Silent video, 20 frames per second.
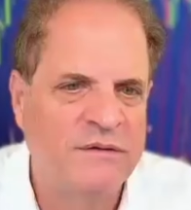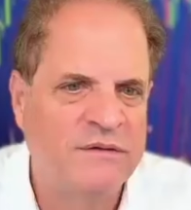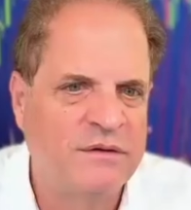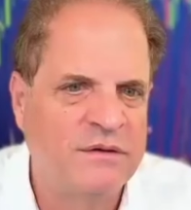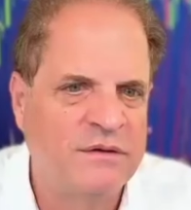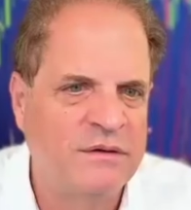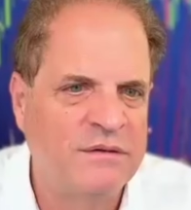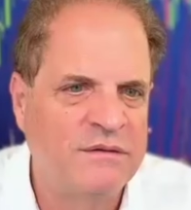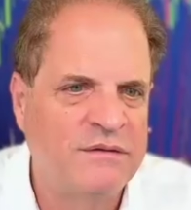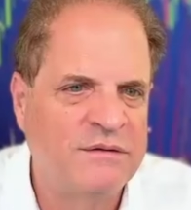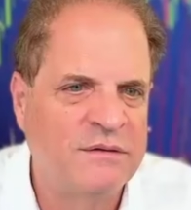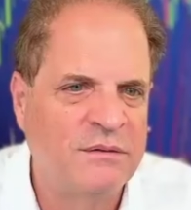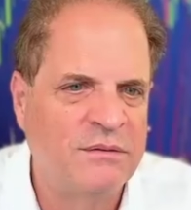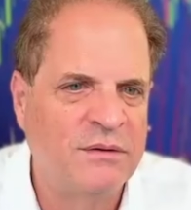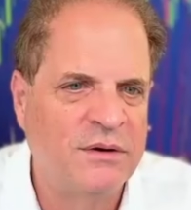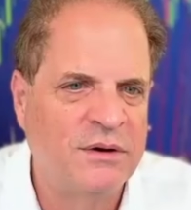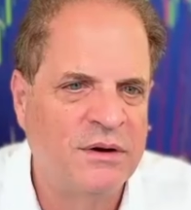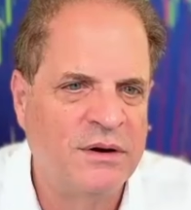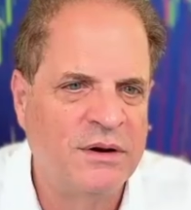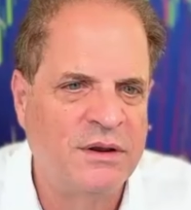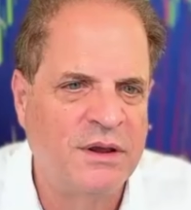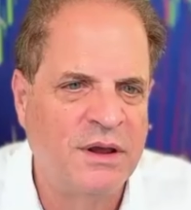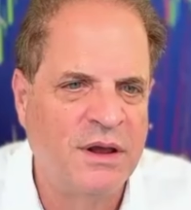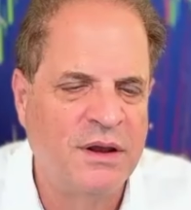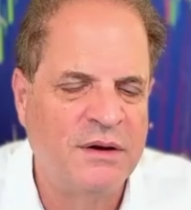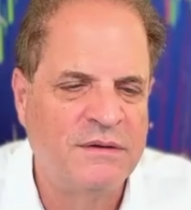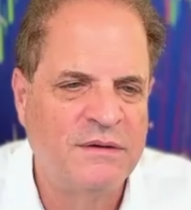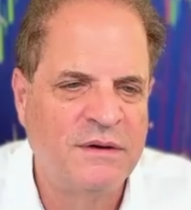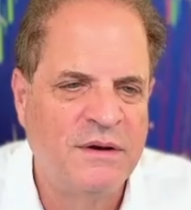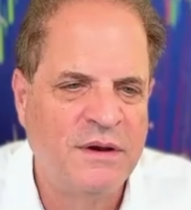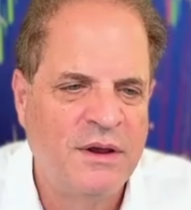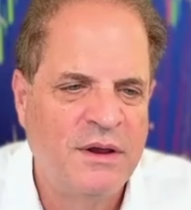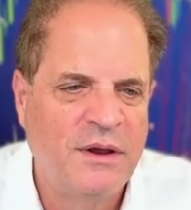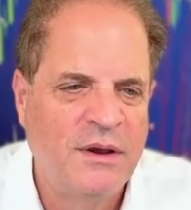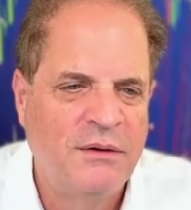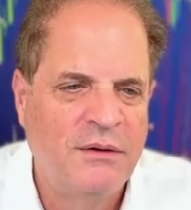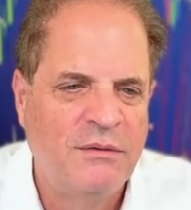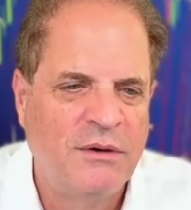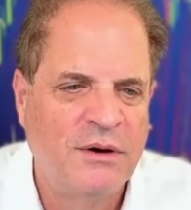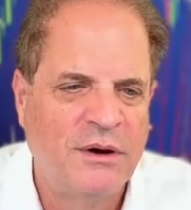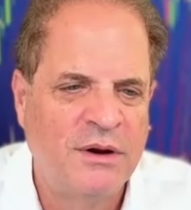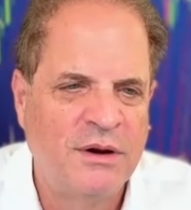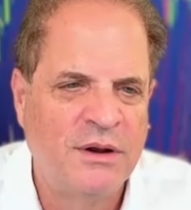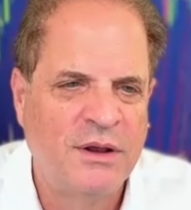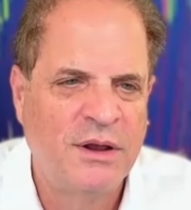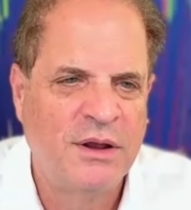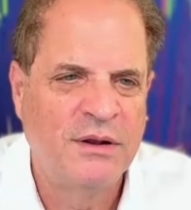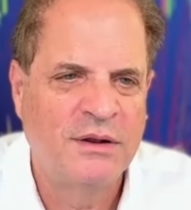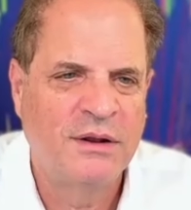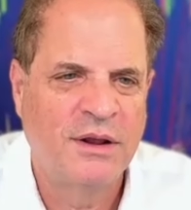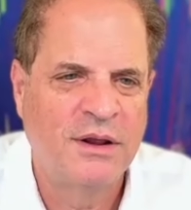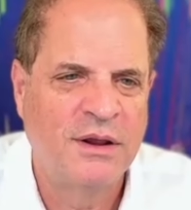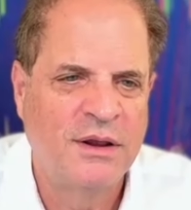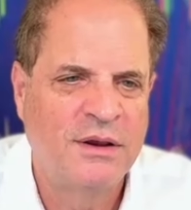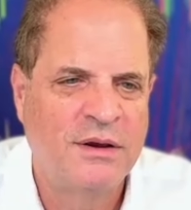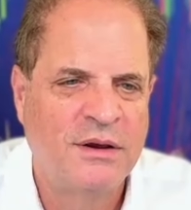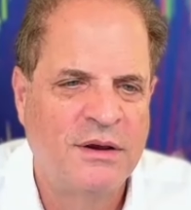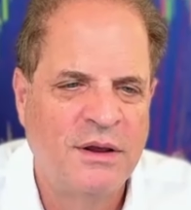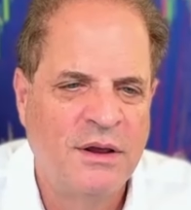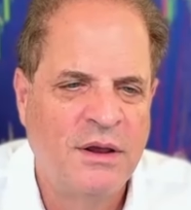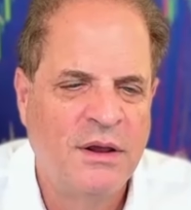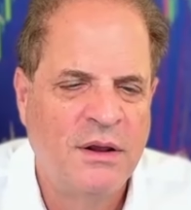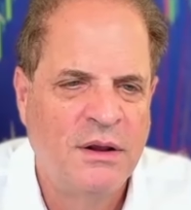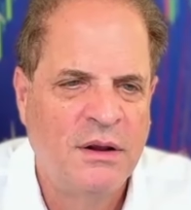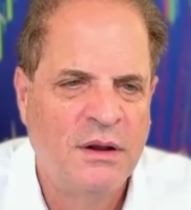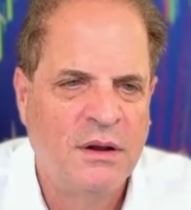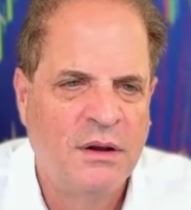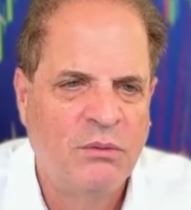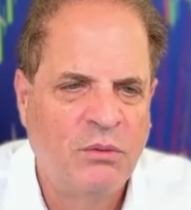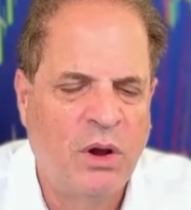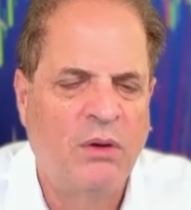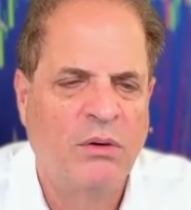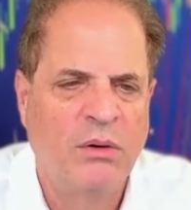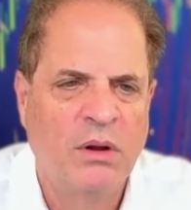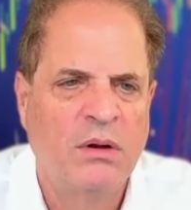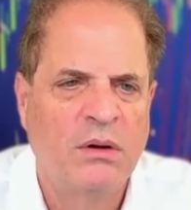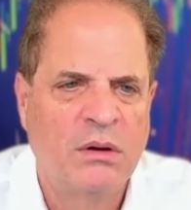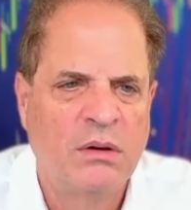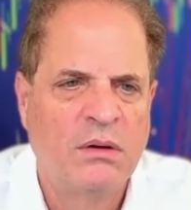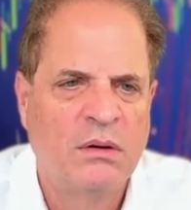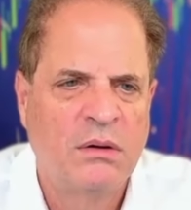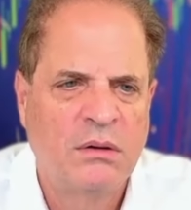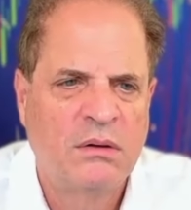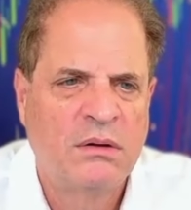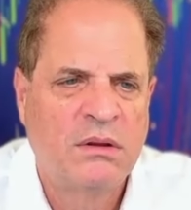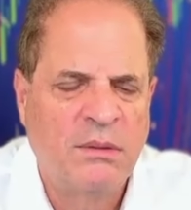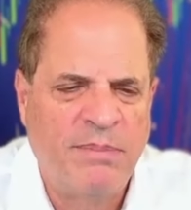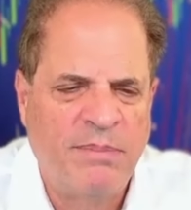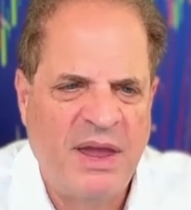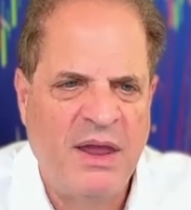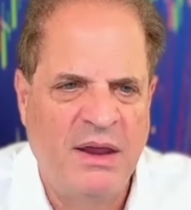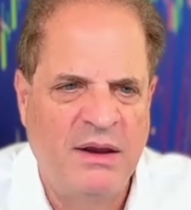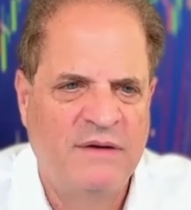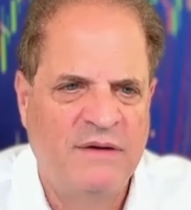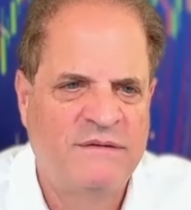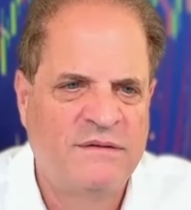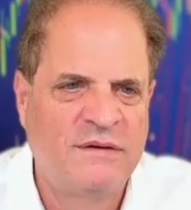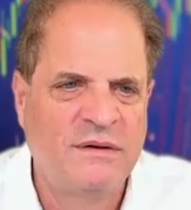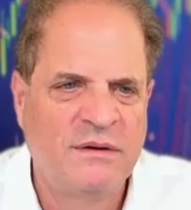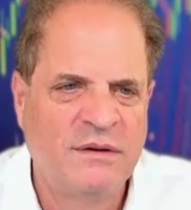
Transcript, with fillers: to do, so we're going to get we're going to get like, well, the banks.